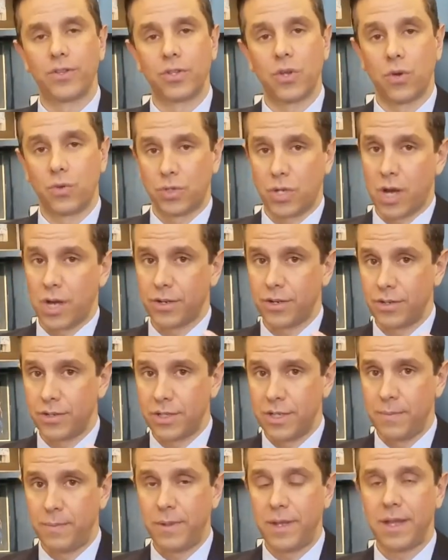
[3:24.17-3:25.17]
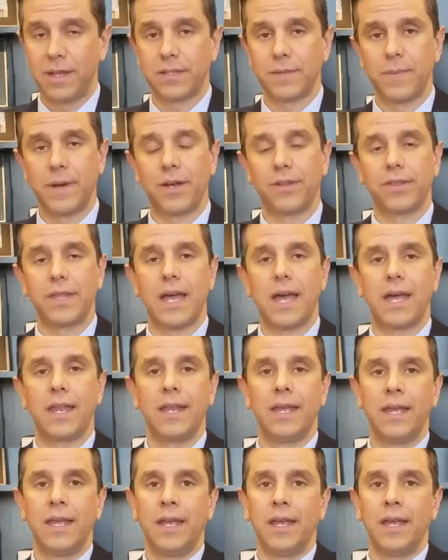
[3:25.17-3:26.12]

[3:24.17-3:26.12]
So talk to your CPAs about that.